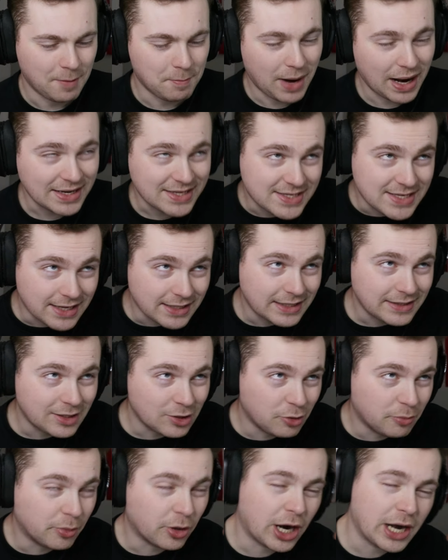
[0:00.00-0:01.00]
my silly
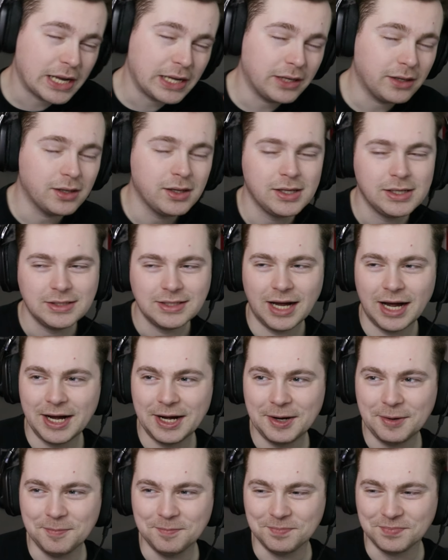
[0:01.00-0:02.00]
little brain
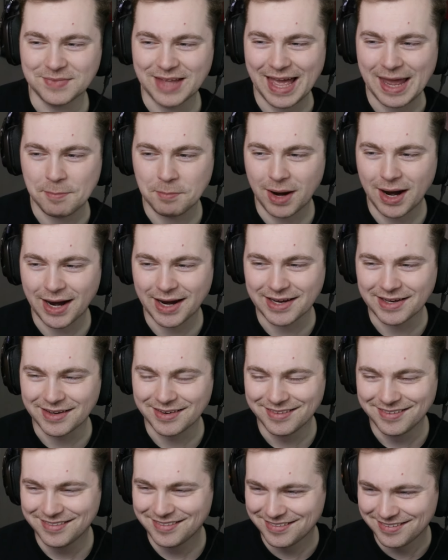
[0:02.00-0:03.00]
and
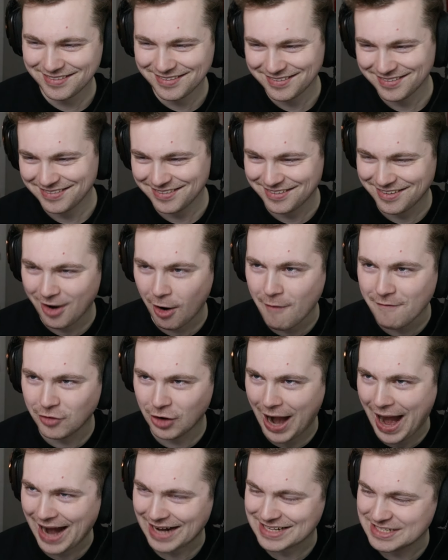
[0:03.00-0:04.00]
my
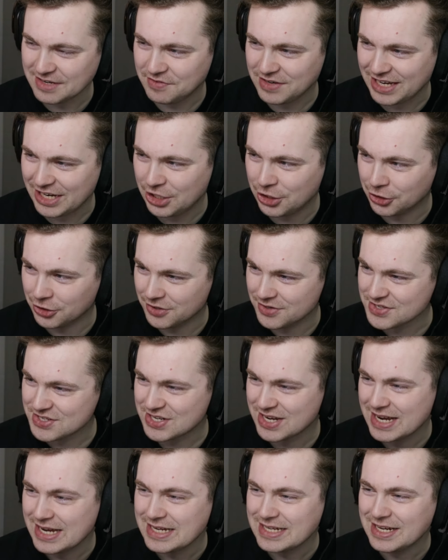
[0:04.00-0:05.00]
overactive
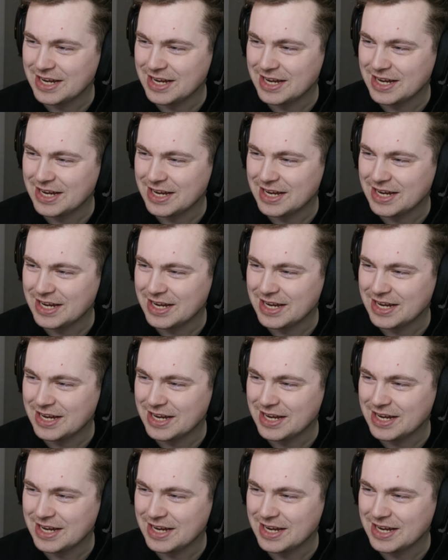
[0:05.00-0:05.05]
ears